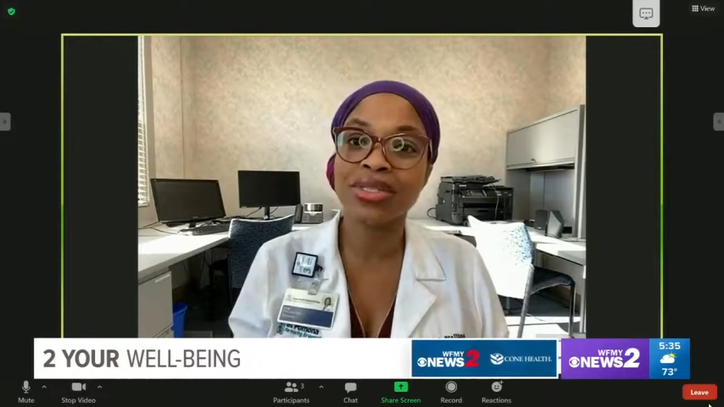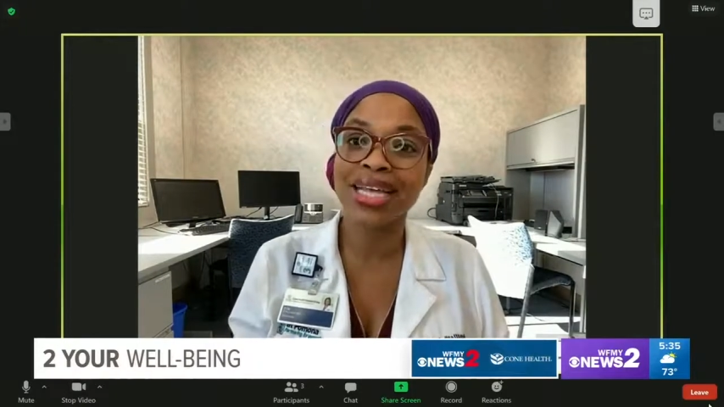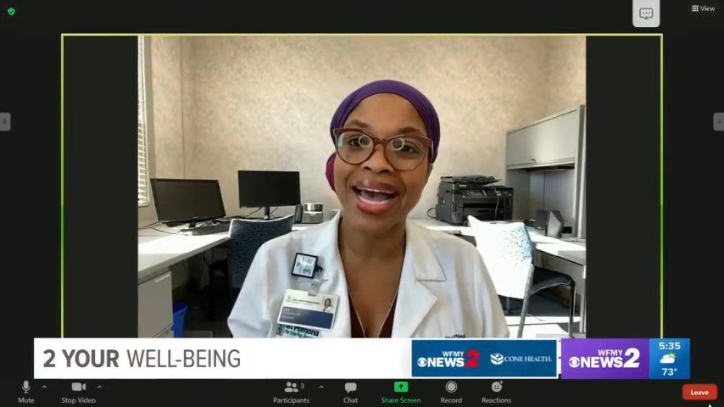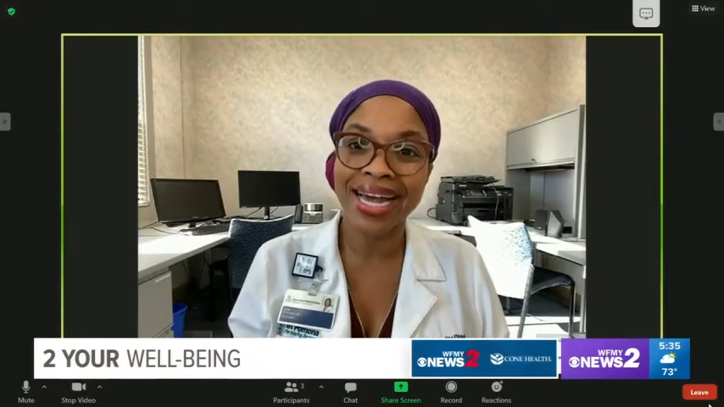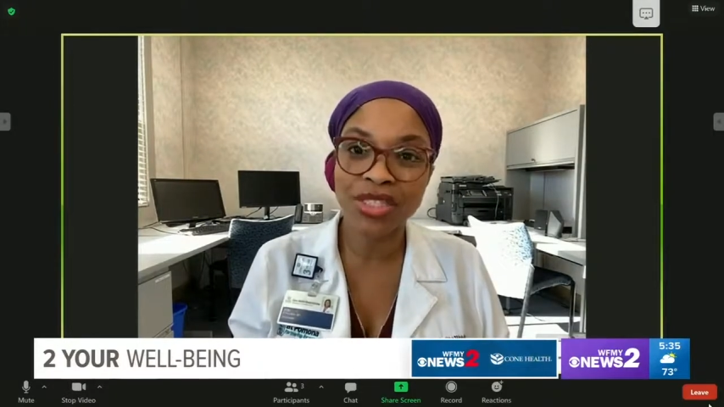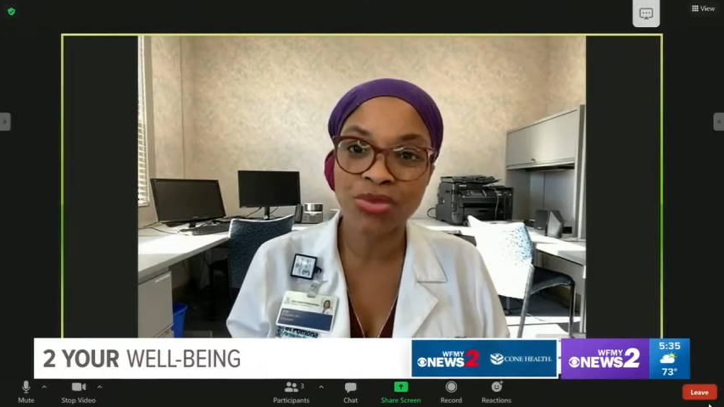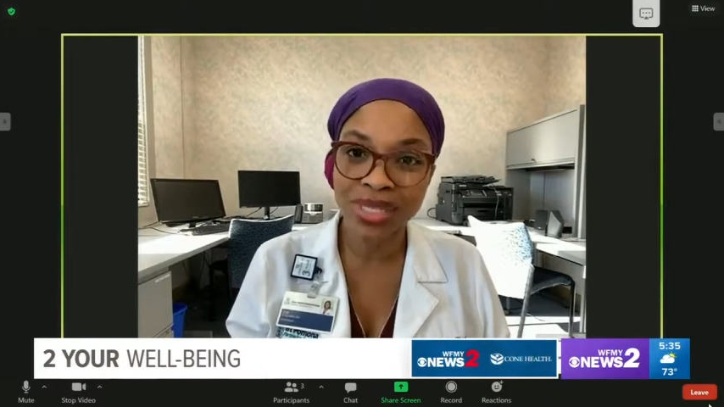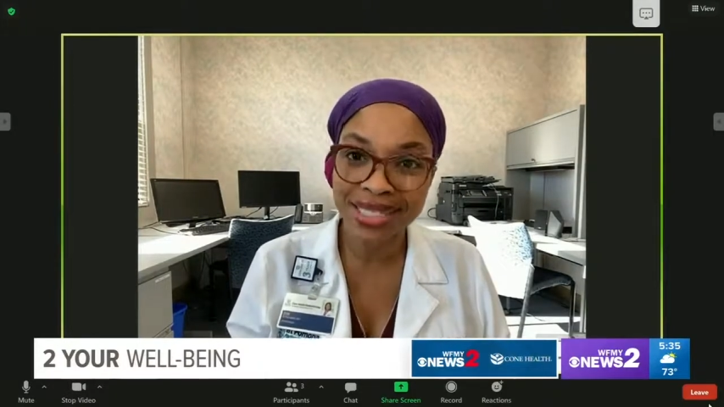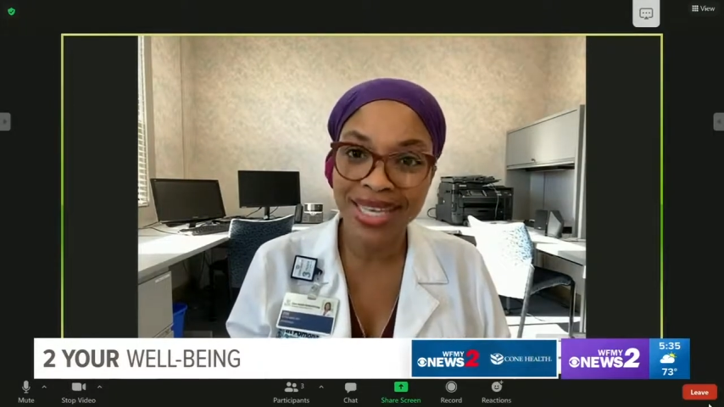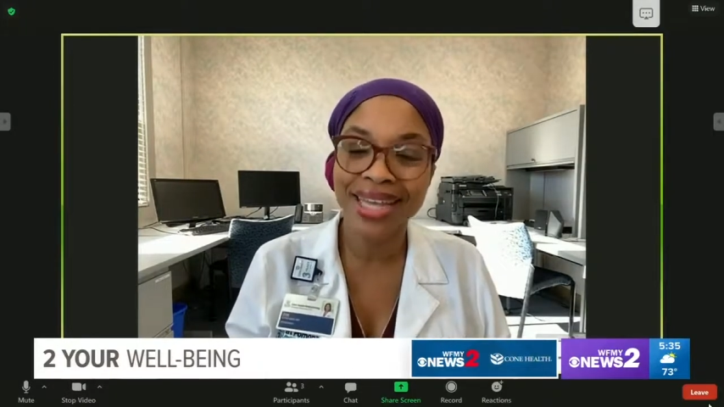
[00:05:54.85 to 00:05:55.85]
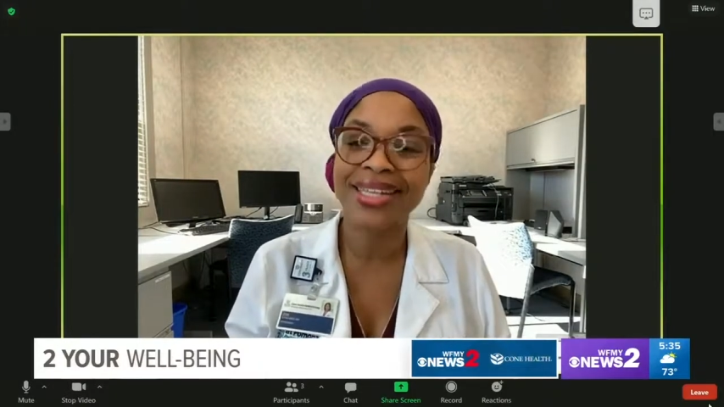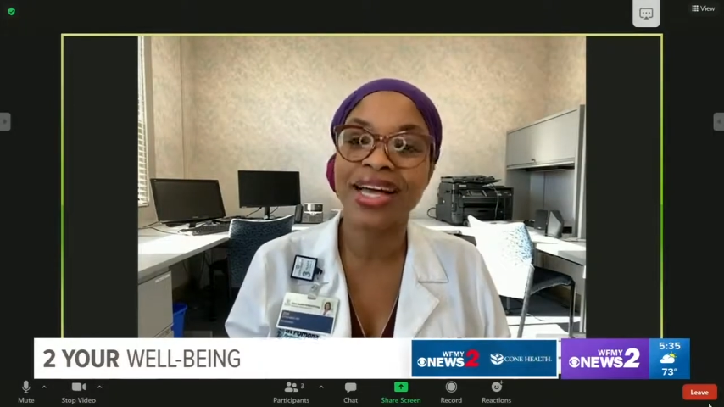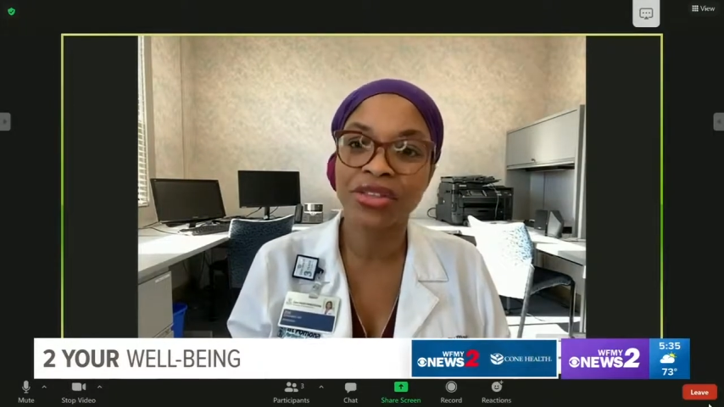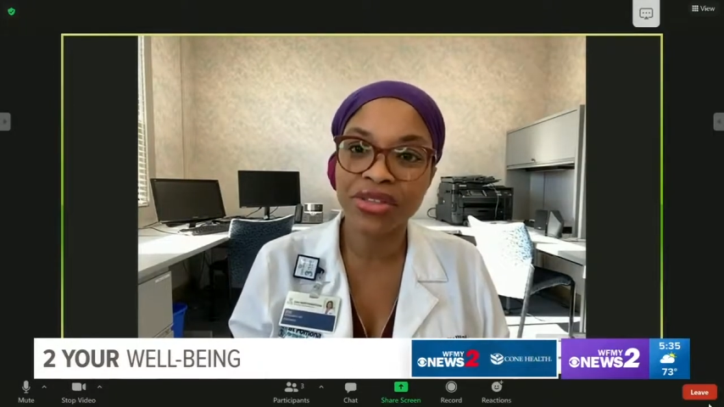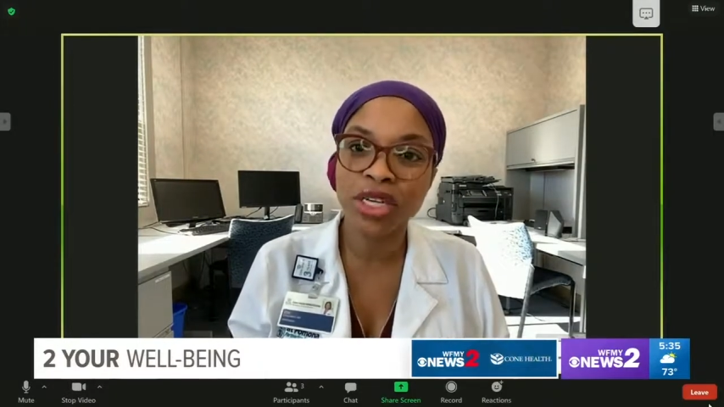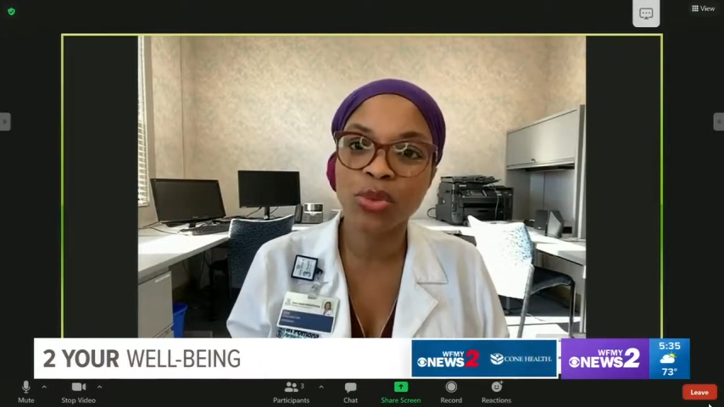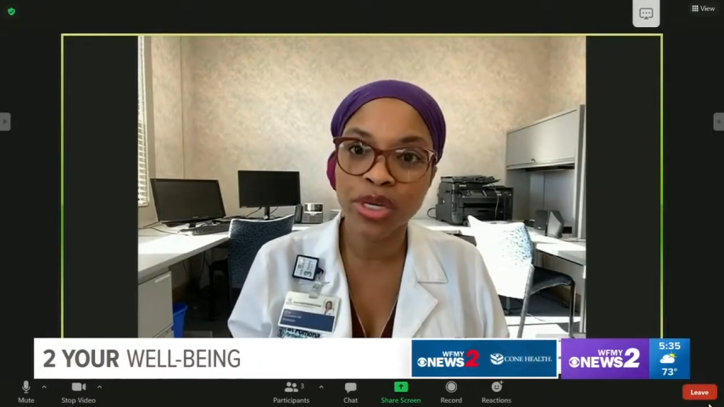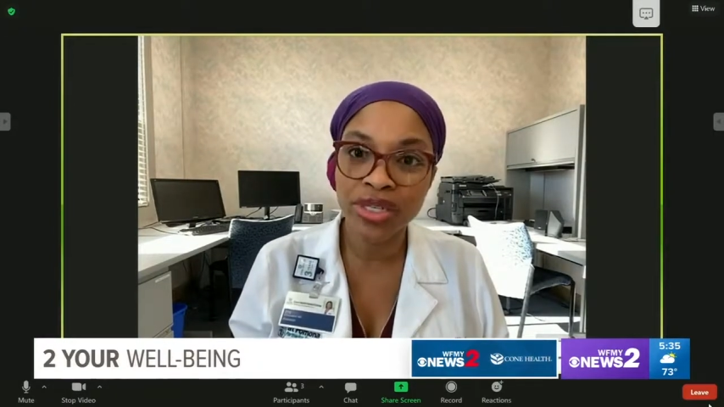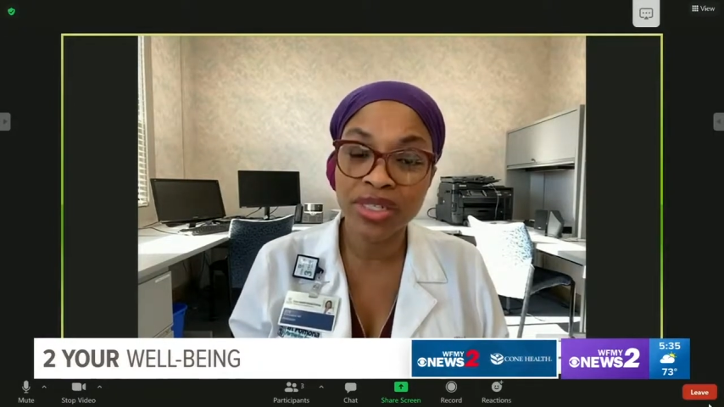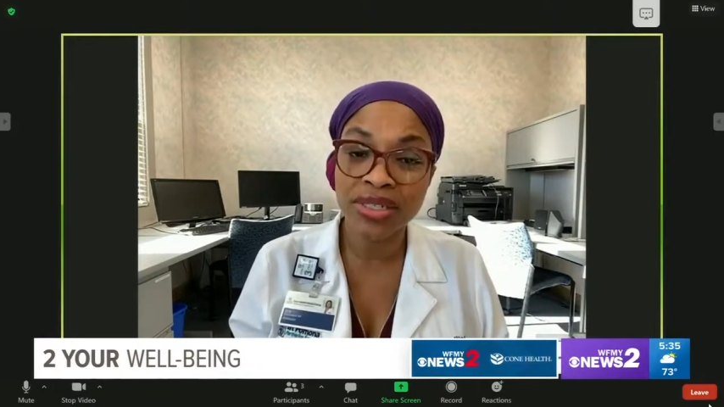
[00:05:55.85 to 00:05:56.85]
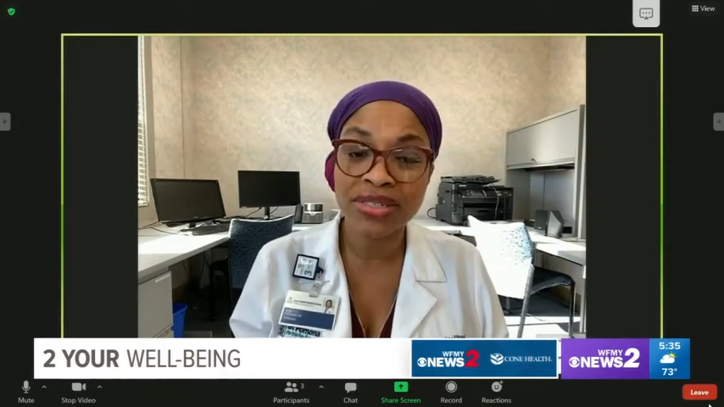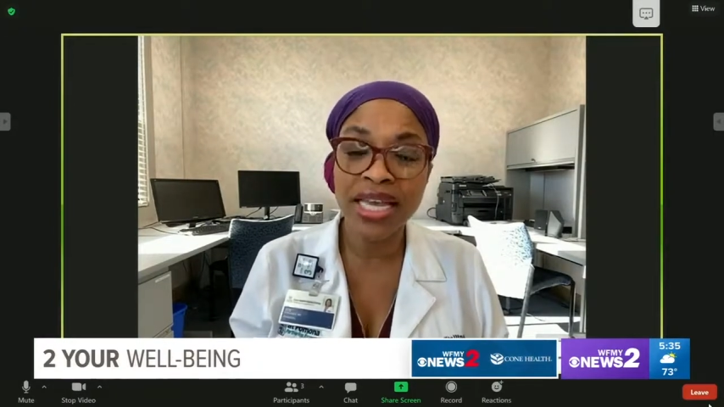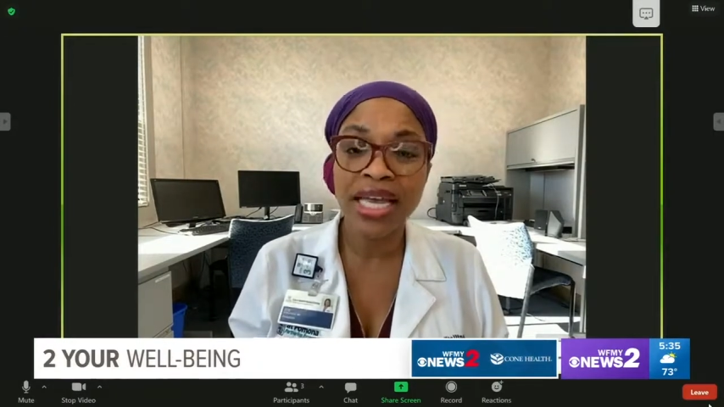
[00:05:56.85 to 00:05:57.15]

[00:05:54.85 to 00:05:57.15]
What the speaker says: at risk and healthcare workers,